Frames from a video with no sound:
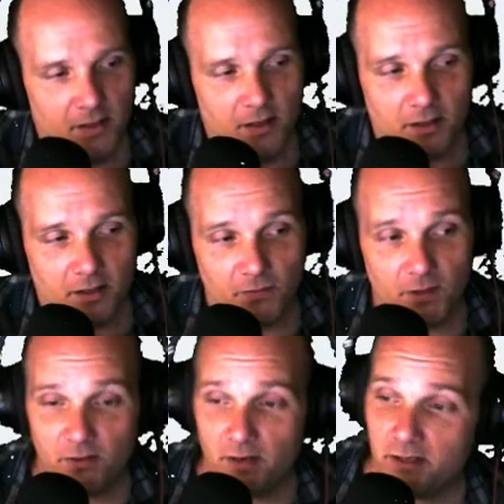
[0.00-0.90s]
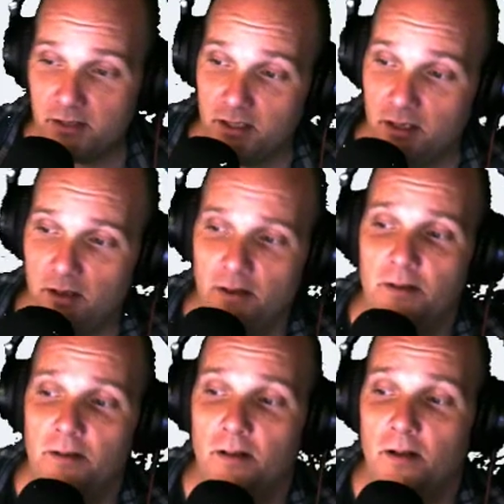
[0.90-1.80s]
configuration
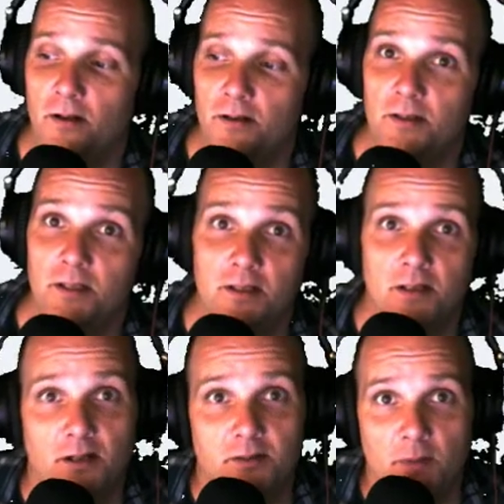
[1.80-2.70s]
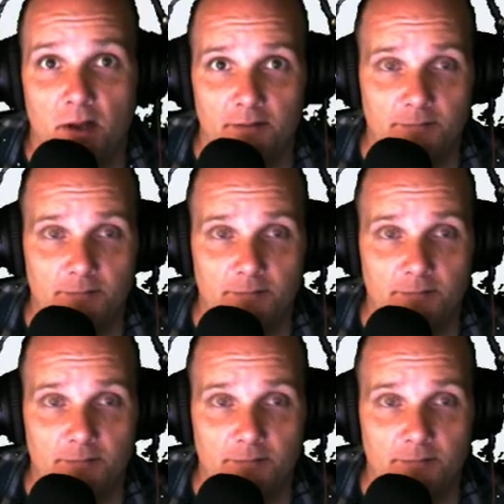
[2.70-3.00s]
on the hotspot.